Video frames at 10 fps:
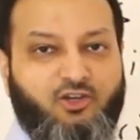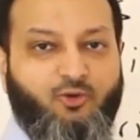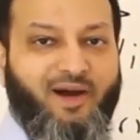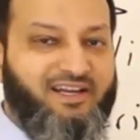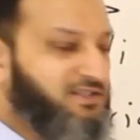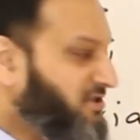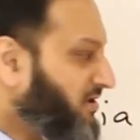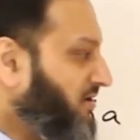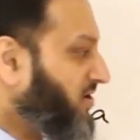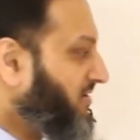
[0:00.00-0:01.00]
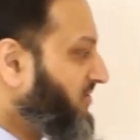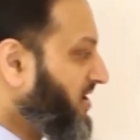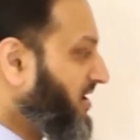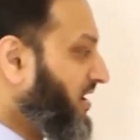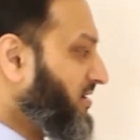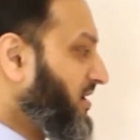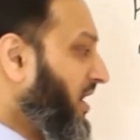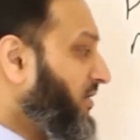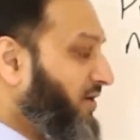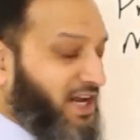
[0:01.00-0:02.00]
you might consider giving
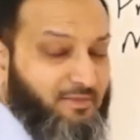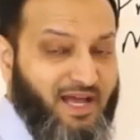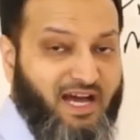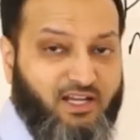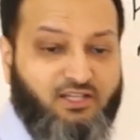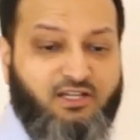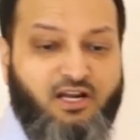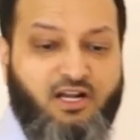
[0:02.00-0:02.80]
other antibiotics